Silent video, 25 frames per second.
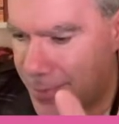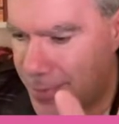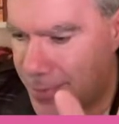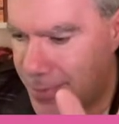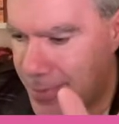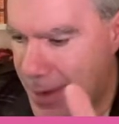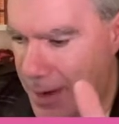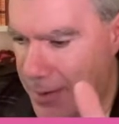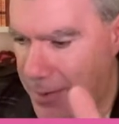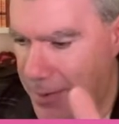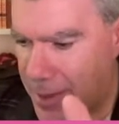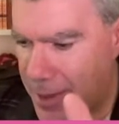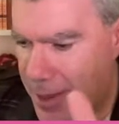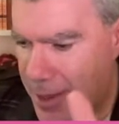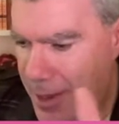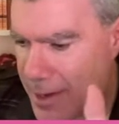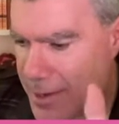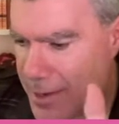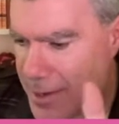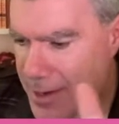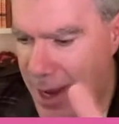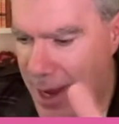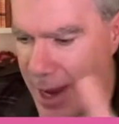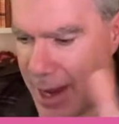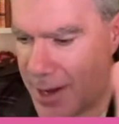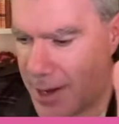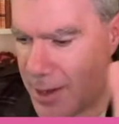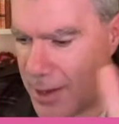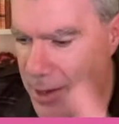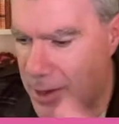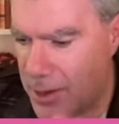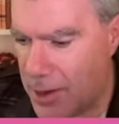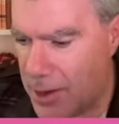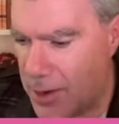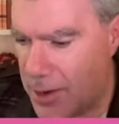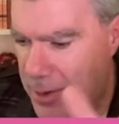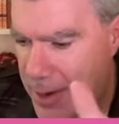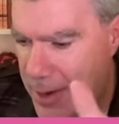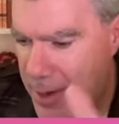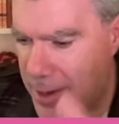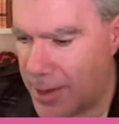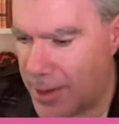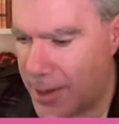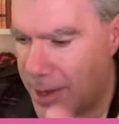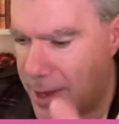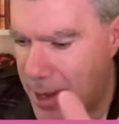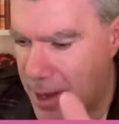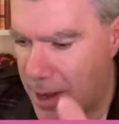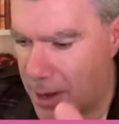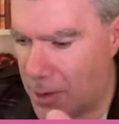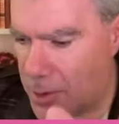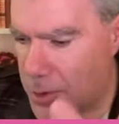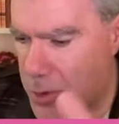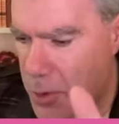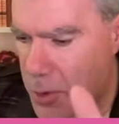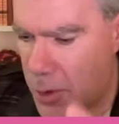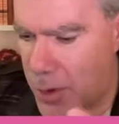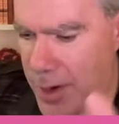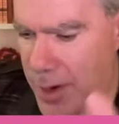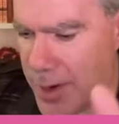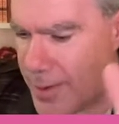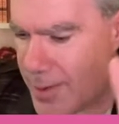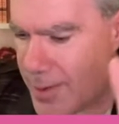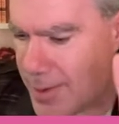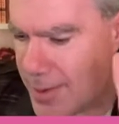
Everything's kind of low in the altcoin